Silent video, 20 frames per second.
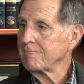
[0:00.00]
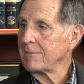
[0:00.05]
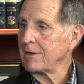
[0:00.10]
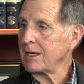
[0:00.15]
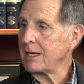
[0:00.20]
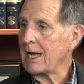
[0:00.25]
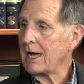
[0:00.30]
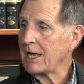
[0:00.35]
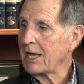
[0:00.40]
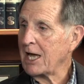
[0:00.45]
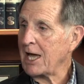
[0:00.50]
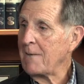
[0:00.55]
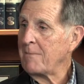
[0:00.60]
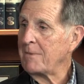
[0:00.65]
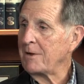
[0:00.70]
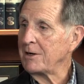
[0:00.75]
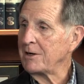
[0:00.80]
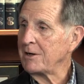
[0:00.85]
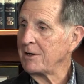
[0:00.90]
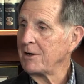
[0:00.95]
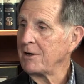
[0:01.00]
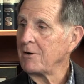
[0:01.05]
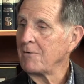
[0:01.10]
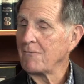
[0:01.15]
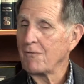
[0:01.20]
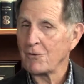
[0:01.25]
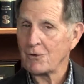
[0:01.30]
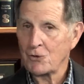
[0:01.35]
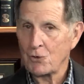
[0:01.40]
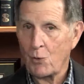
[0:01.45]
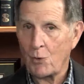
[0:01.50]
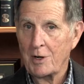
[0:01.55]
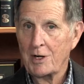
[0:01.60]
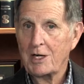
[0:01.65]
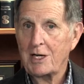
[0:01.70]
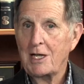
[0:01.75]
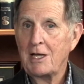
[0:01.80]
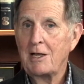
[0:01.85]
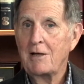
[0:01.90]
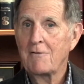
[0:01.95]
and I kept it for mm-hmm.
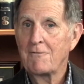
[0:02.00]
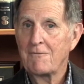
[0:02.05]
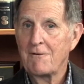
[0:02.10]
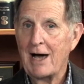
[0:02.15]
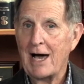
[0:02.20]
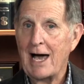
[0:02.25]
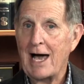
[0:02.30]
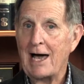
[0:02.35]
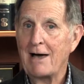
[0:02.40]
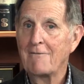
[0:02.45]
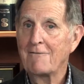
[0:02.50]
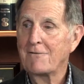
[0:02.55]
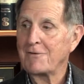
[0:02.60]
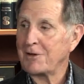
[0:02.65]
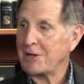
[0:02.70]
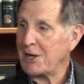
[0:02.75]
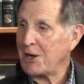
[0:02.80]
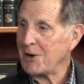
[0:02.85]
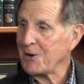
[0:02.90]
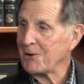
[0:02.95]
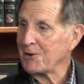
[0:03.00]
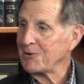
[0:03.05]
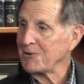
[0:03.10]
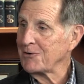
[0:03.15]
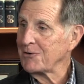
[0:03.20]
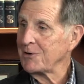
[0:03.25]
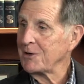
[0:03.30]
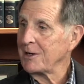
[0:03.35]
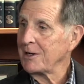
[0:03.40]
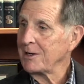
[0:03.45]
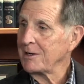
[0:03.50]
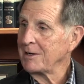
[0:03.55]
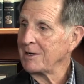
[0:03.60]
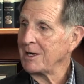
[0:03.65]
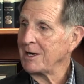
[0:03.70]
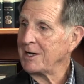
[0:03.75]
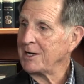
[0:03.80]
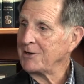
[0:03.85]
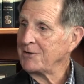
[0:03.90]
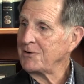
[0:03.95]
25 Five years. years. Yeah.
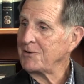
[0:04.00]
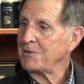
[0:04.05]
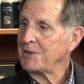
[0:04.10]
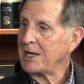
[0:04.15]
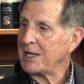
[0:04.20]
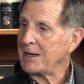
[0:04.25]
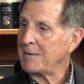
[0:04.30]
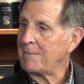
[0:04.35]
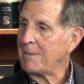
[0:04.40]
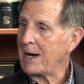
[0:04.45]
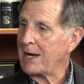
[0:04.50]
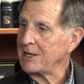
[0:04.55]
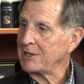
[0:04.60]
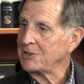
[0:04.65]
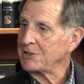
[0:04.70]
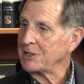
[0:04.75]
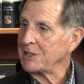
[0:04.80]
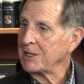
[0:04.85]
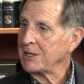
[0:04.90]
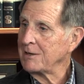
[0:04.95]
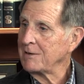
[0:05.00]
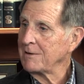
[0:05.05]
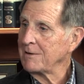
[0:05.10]
Now, isn't that amazing?